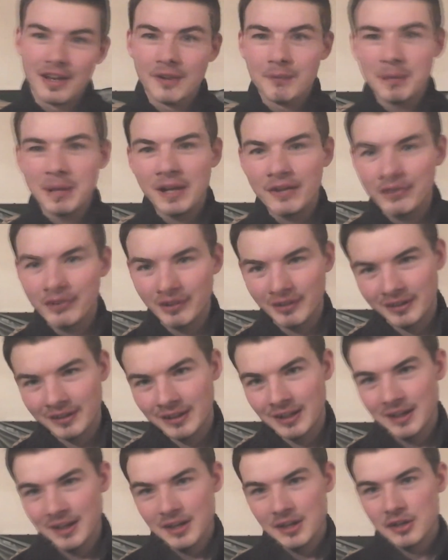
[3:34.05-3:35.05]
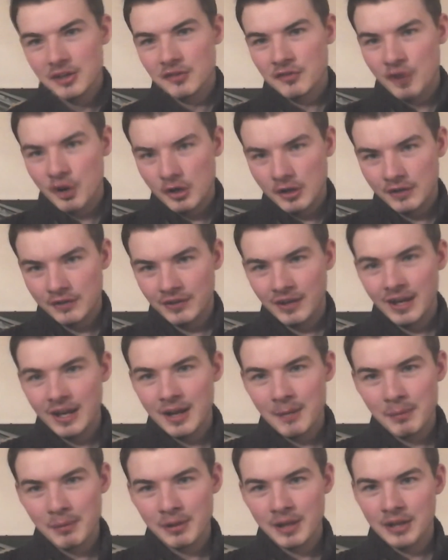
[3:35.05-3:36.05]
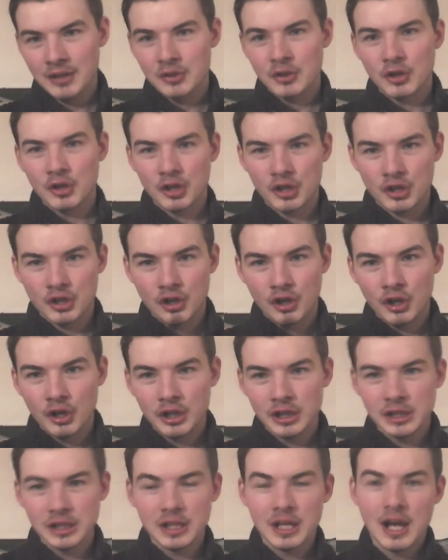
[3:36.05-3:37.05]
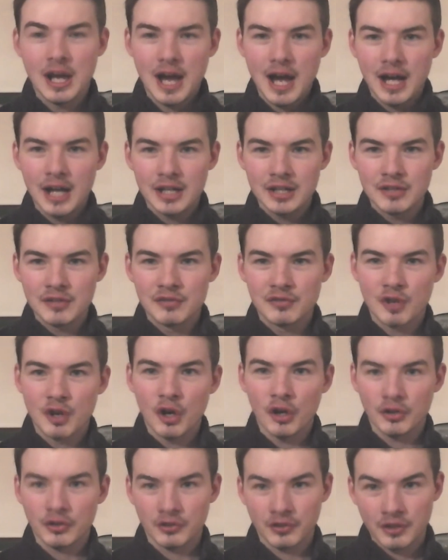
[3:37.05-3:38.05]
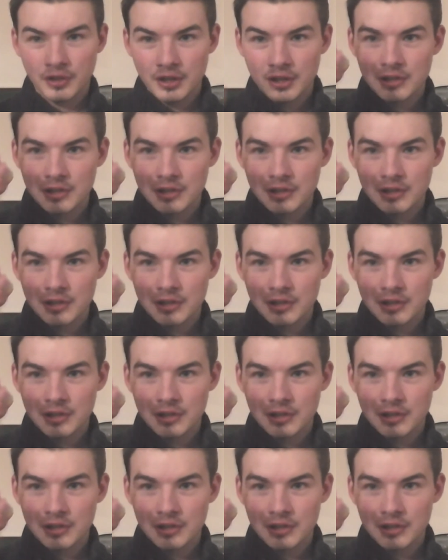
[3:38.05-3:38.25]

Basically, you've got a table and you've got a coin and you've got